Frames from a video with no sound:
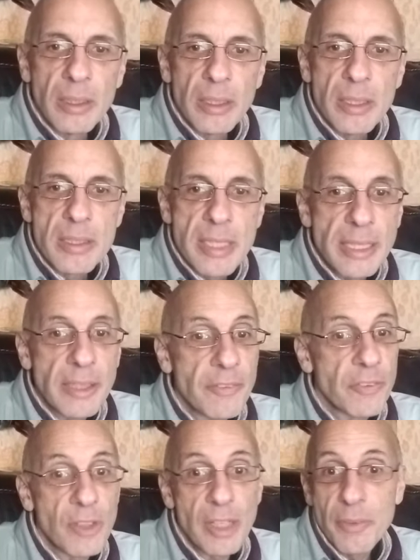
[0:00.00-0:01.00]
it's taking
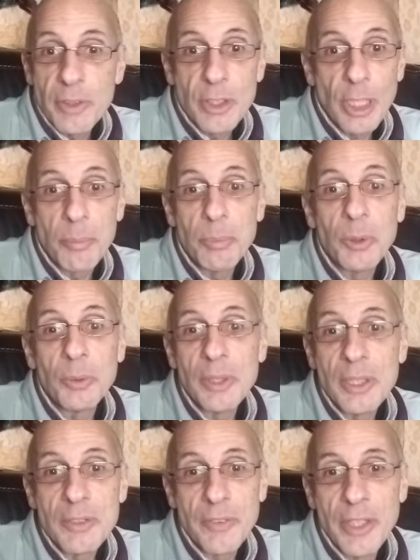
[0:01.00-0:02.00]
forever to upload
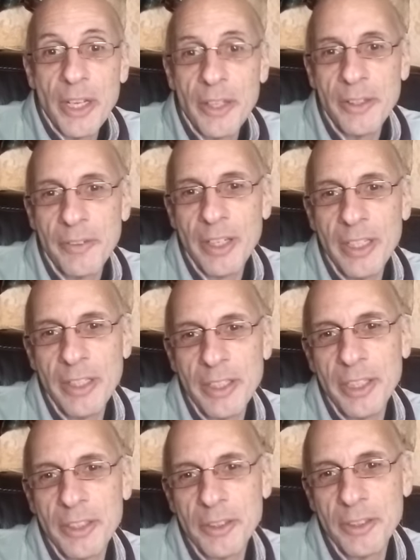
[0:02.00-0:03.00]
these
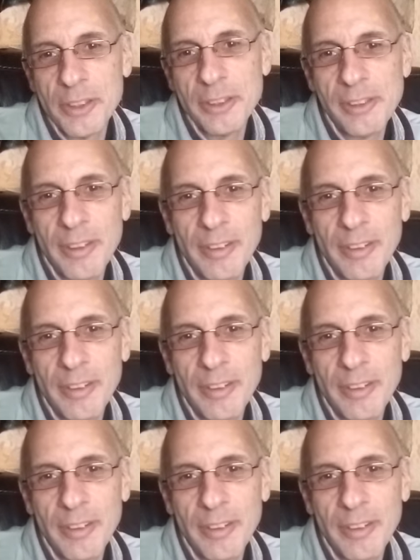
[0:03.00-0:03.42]
videos.